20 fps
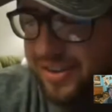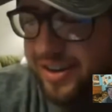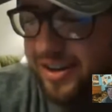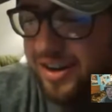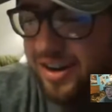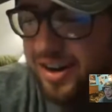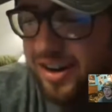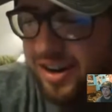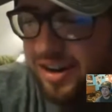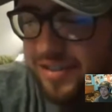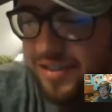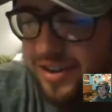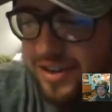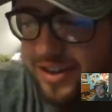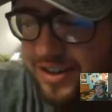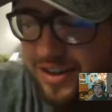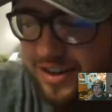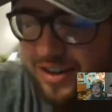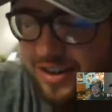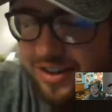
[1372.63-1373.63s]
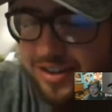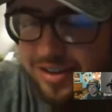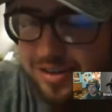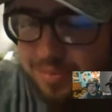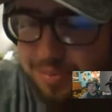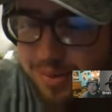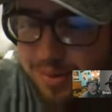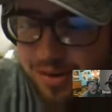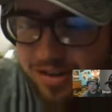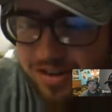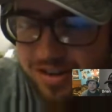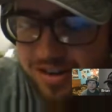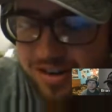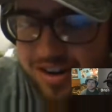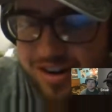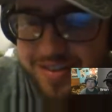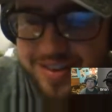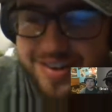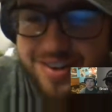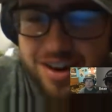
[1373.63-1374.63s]
Harvick in his
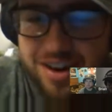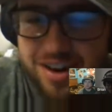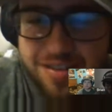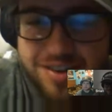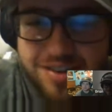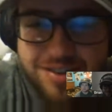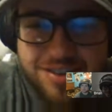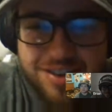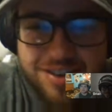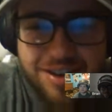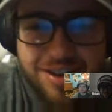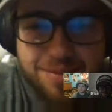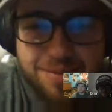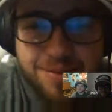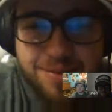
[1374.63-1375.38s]
Harvick scheme.